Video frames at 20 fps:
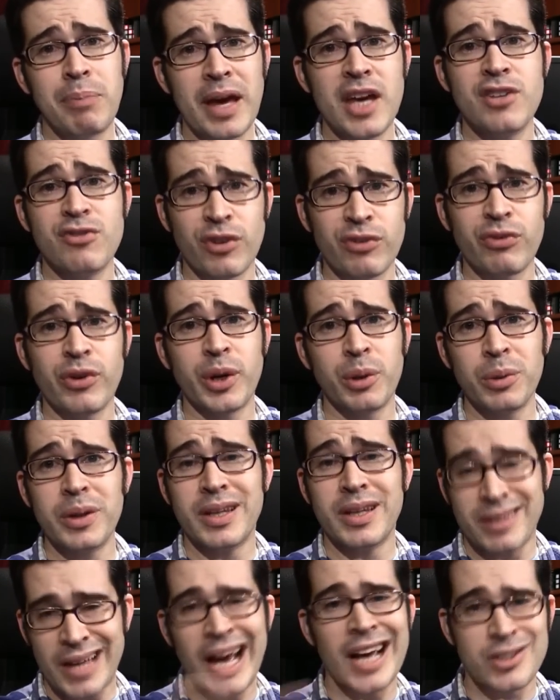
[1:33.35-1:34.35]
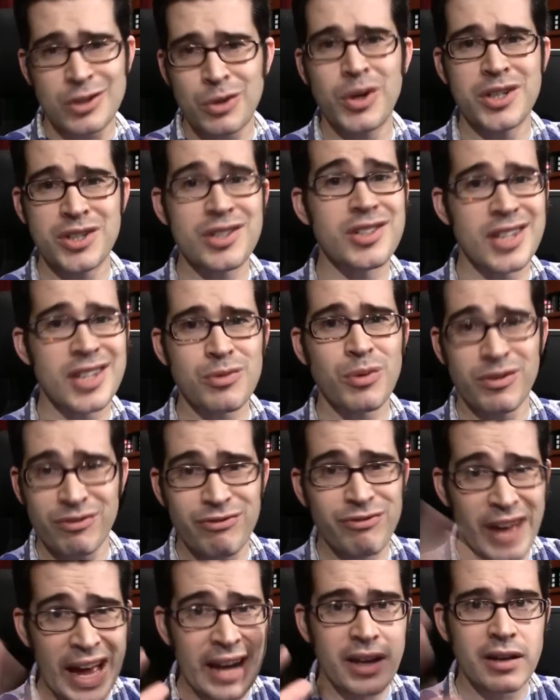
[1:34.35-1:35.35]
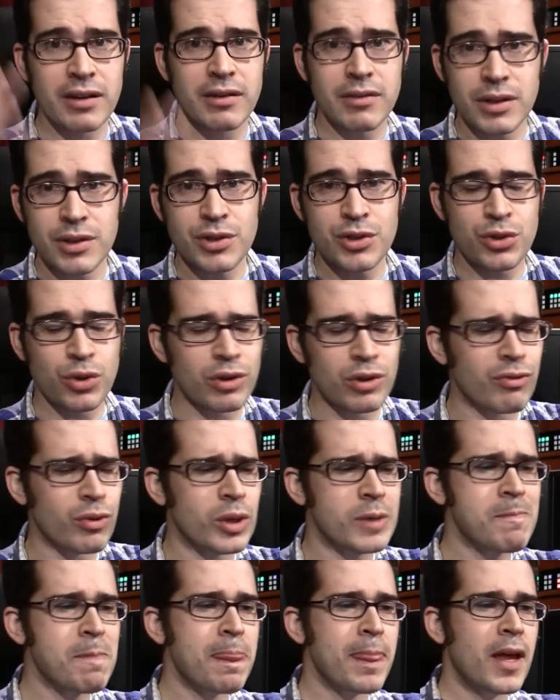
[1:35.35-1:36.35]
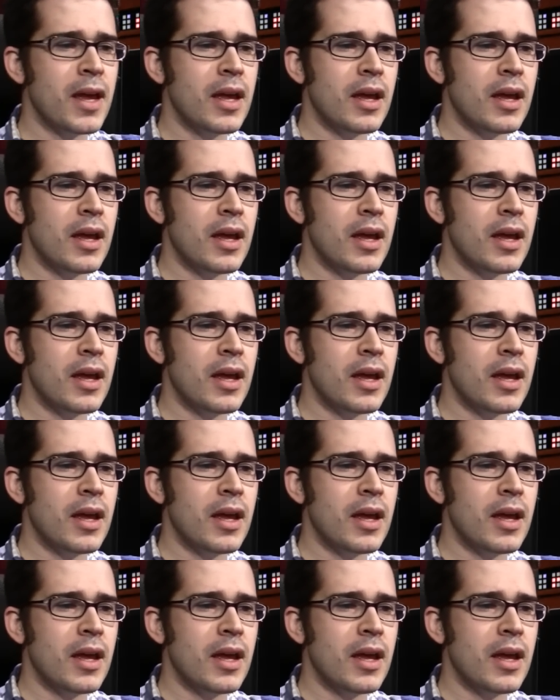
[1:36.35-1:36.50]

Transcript: page for frequently asked questions. That's what FAQ is short for.